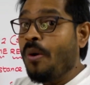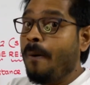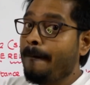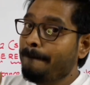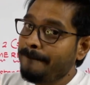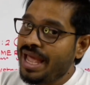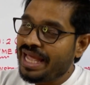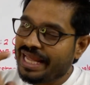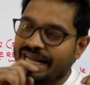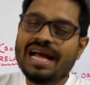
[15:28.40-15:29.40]

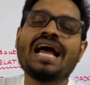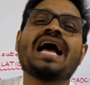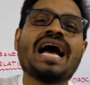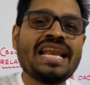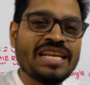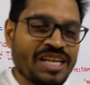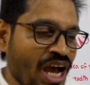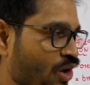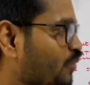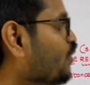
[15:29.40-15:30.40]
make. And
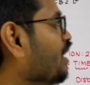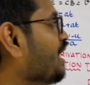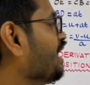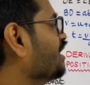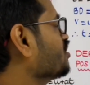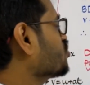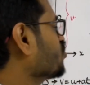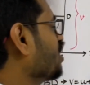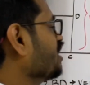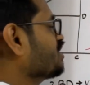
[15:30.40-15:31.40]
now let us
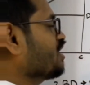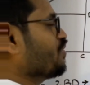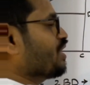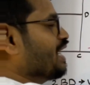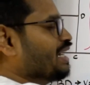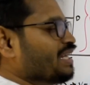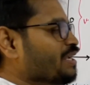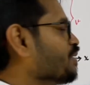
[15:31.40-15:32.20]
write our heading